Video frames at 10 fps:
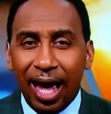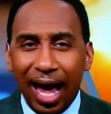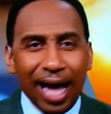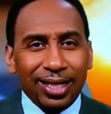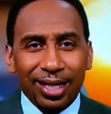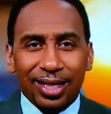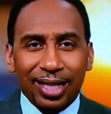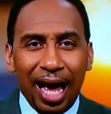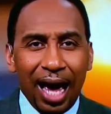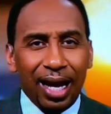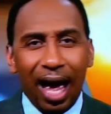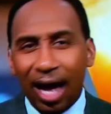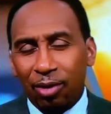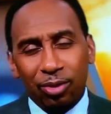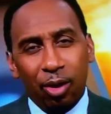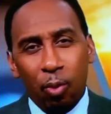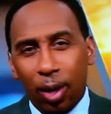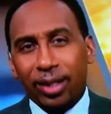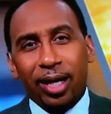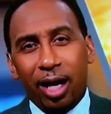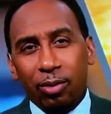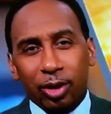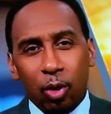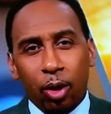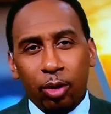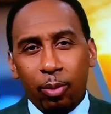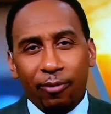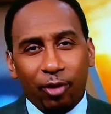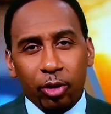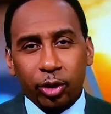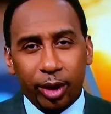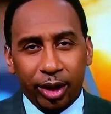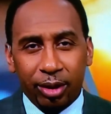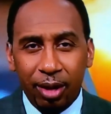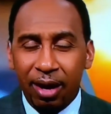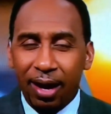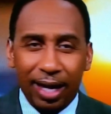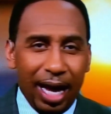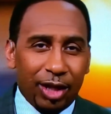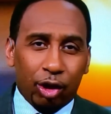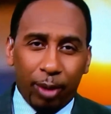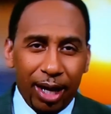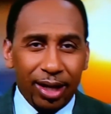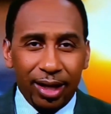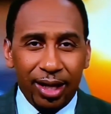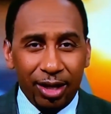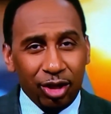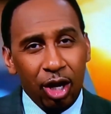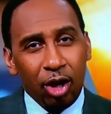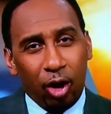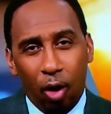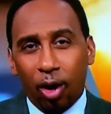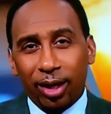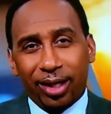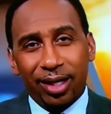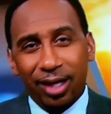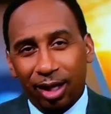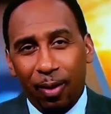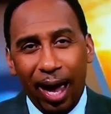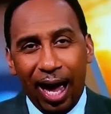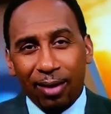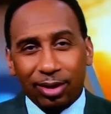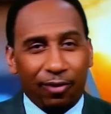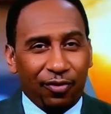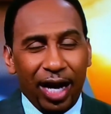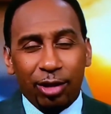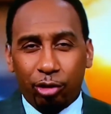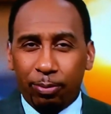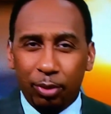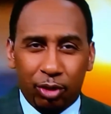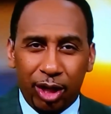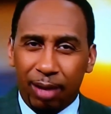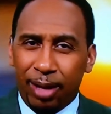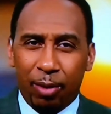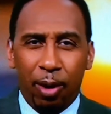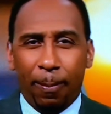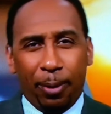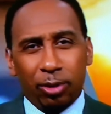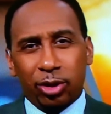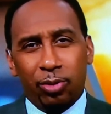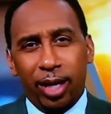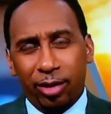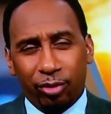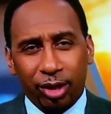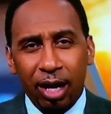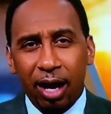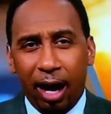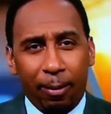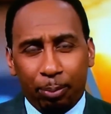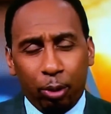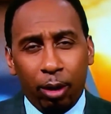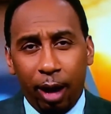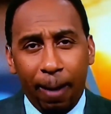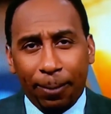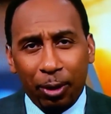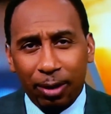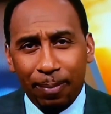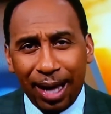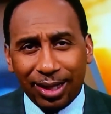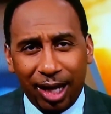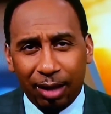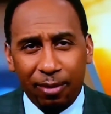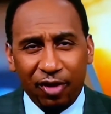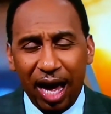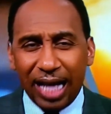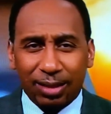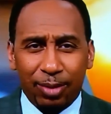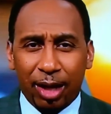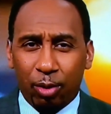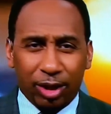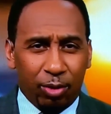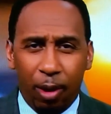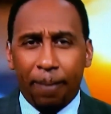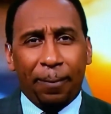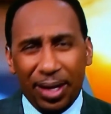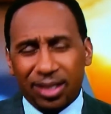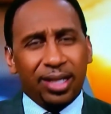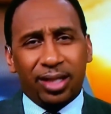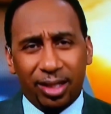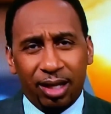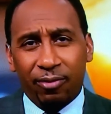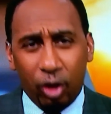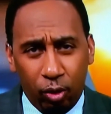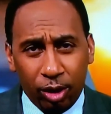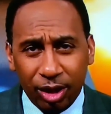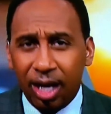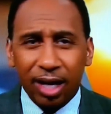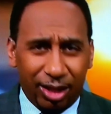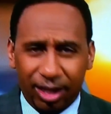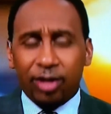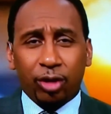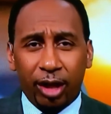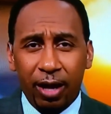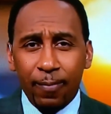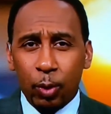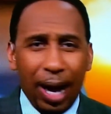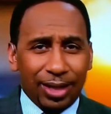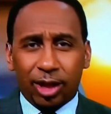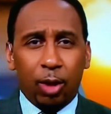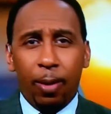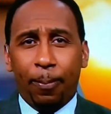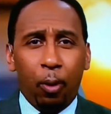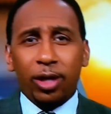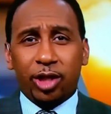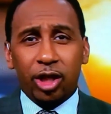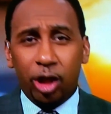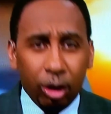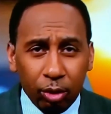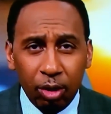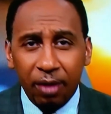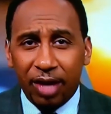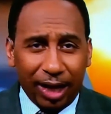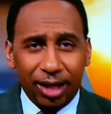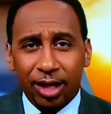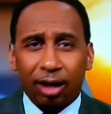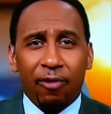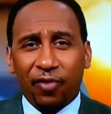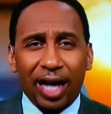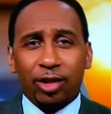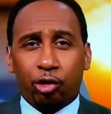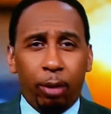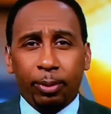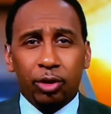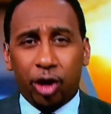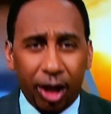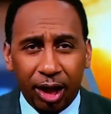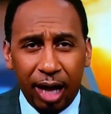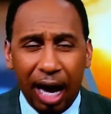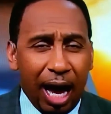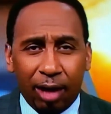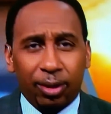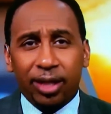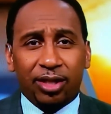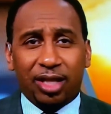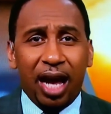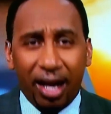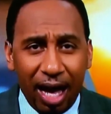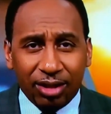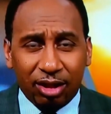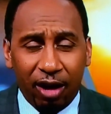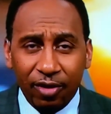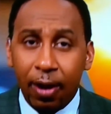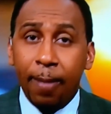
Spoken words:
As an aside, I don't know what the hell was going on with Virgil Hill and that trainer of his calling Canelo out to fight Triple G. I'm like, what personal interest? I applauded Max Kellerman for asking that question. What business is it of yours, essentially? Why is it so important to you that Canelo fight Triple G? I don't understand that stuff.